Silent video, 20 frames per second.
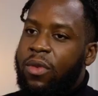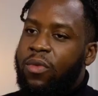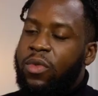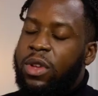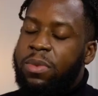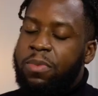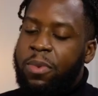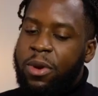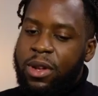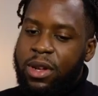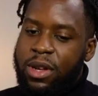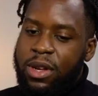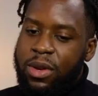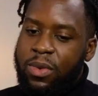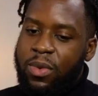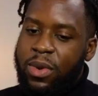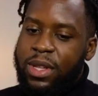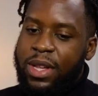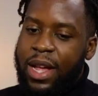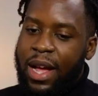Respond
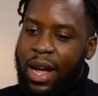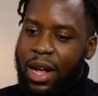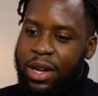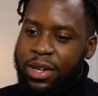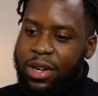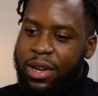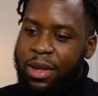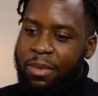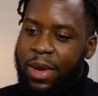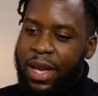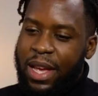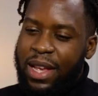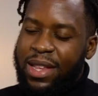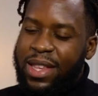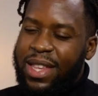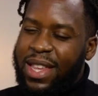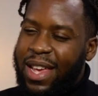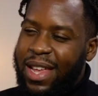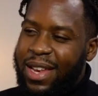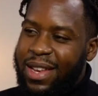to what's actually being
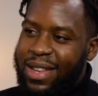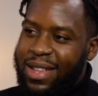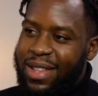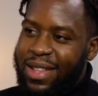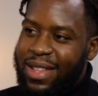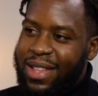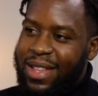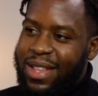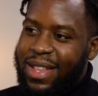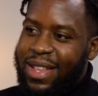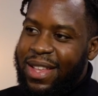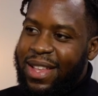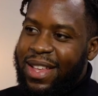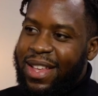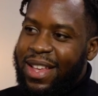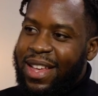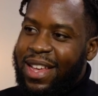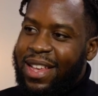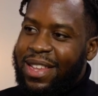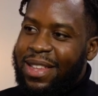said,
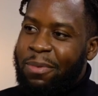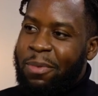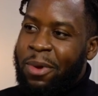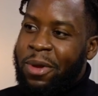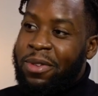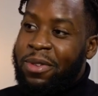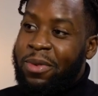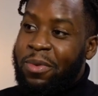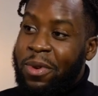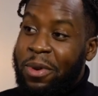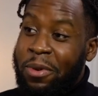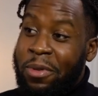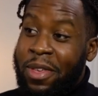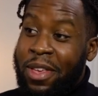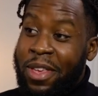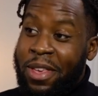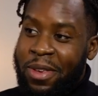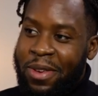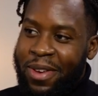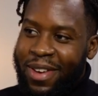as opposed to what you
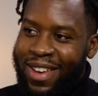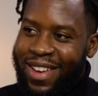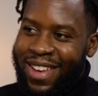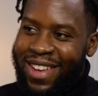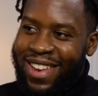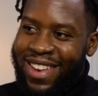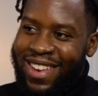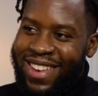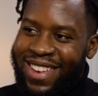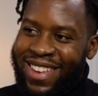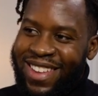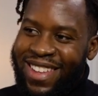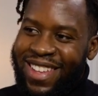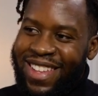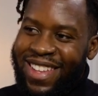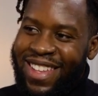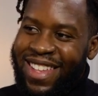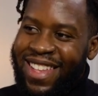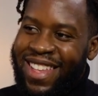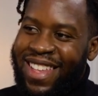think you
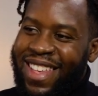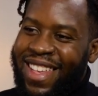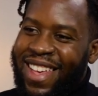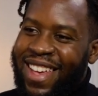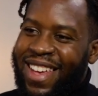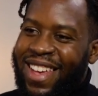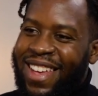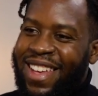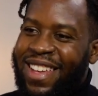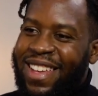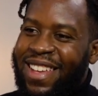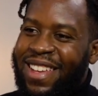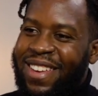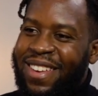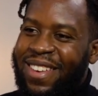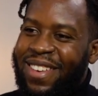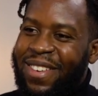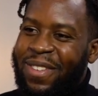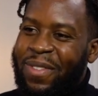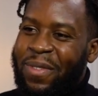heard.
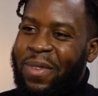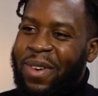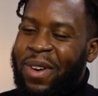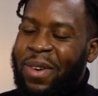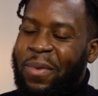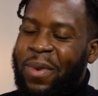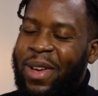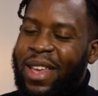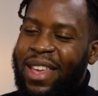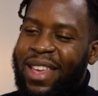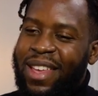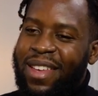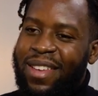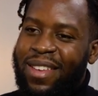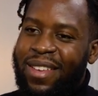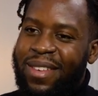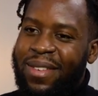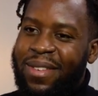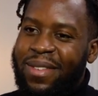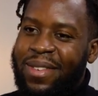We
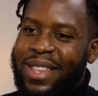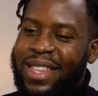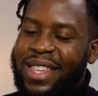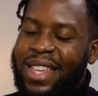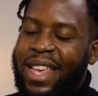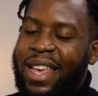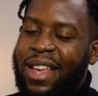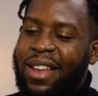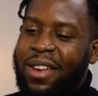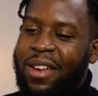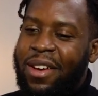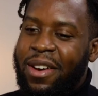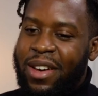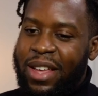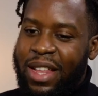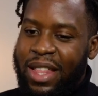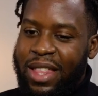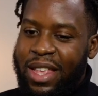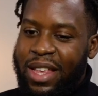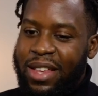see a lot
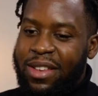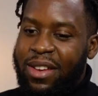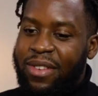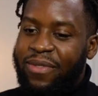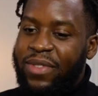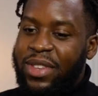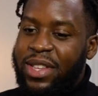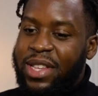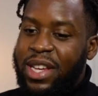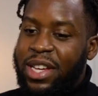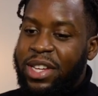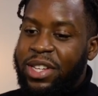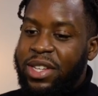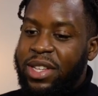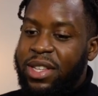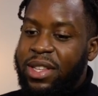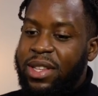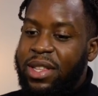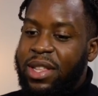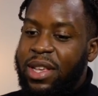in these
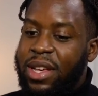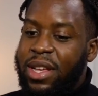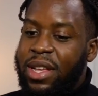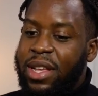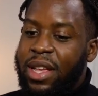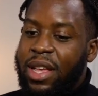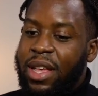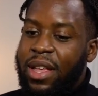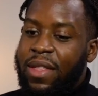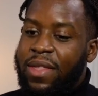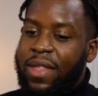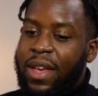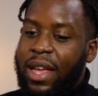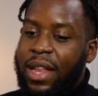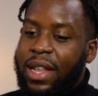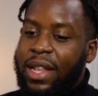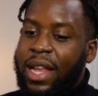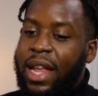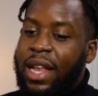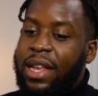conversations that
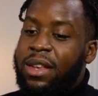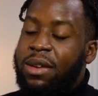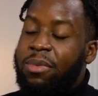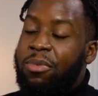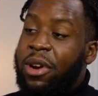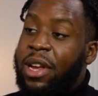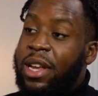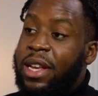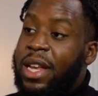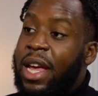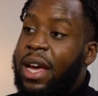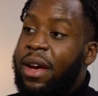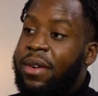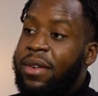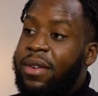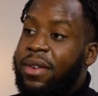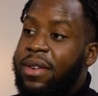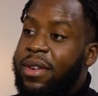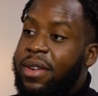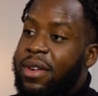they tend to break
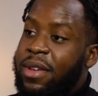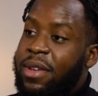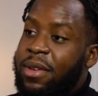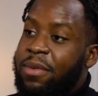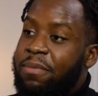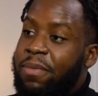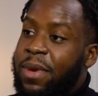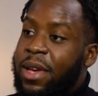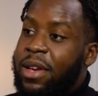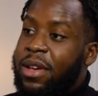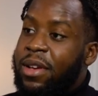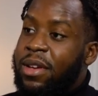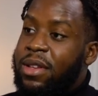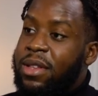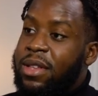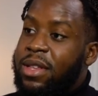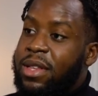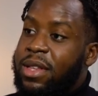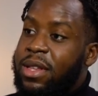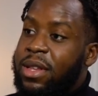down
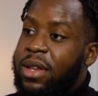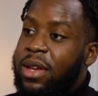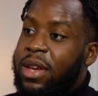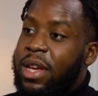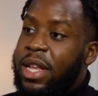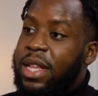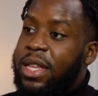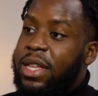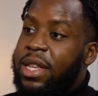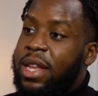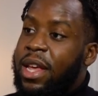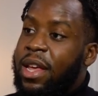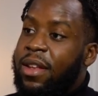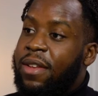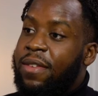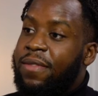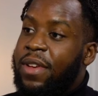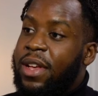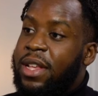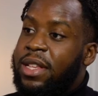because instead
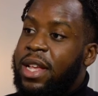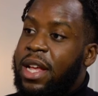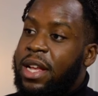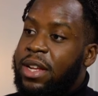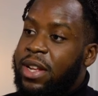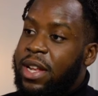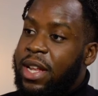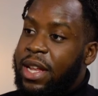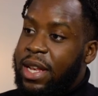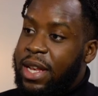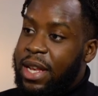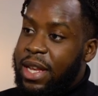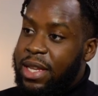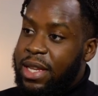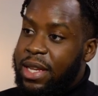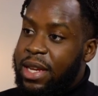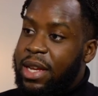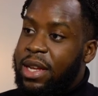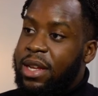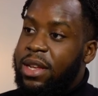of us actually
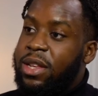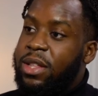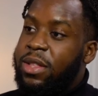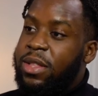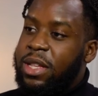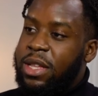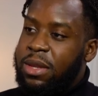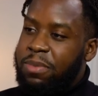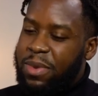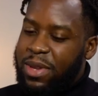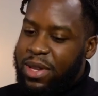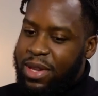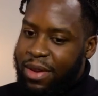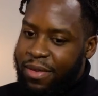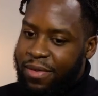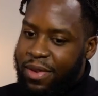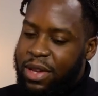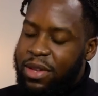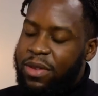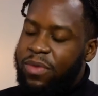listening to the
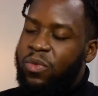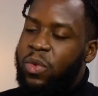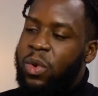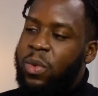specifics of